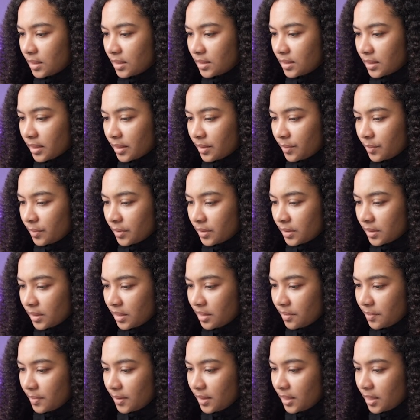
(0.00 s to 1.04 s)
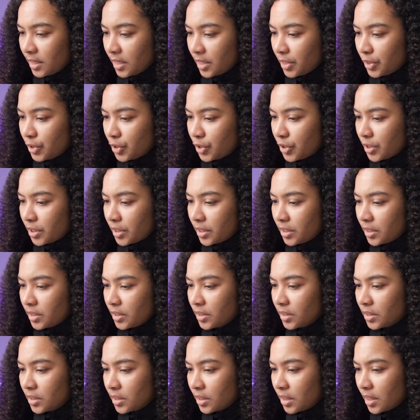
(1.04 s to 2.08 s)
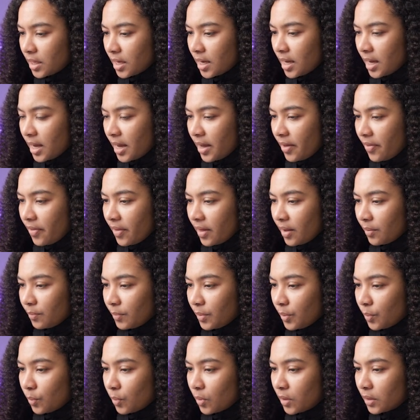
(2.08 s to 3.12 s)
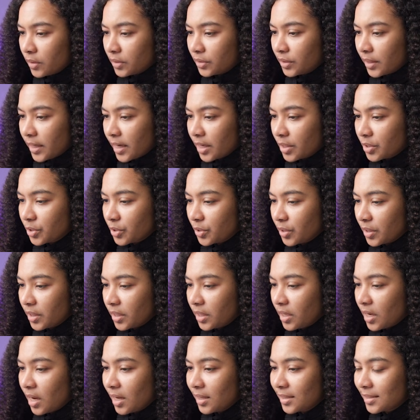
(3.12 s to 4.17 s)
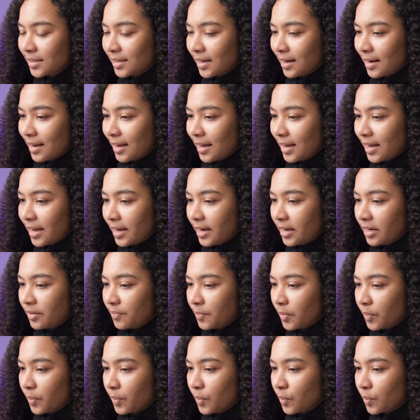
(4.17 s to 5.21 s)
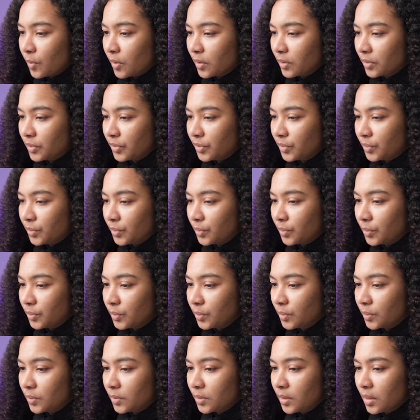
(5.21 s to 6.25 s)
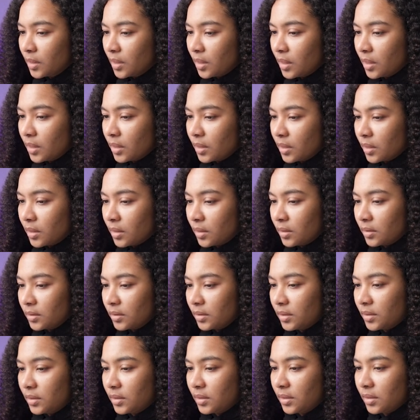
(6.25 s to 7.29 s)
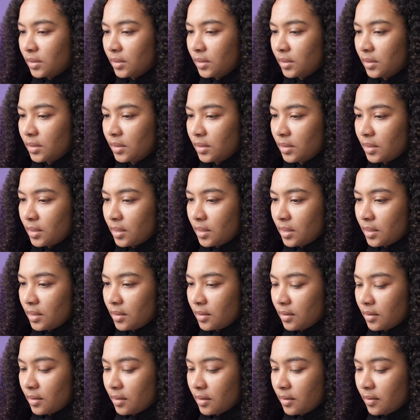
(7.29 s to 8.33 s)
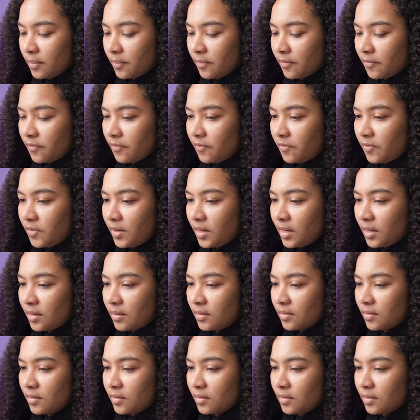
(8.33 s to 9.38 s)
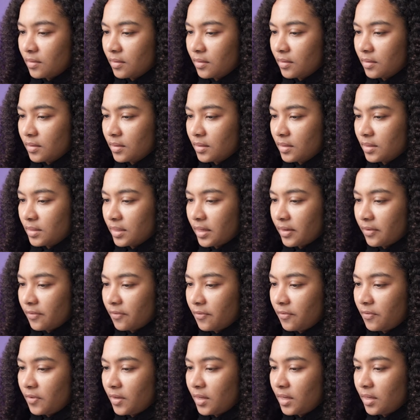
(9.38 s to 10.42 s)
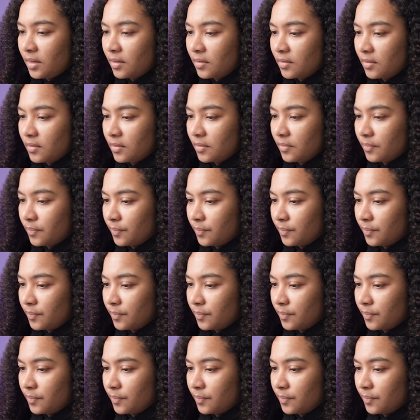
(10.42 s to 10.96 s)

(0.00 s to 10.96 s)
Second one's going to be inches. And then we want to actually not set height, but we want to const feet, set feet,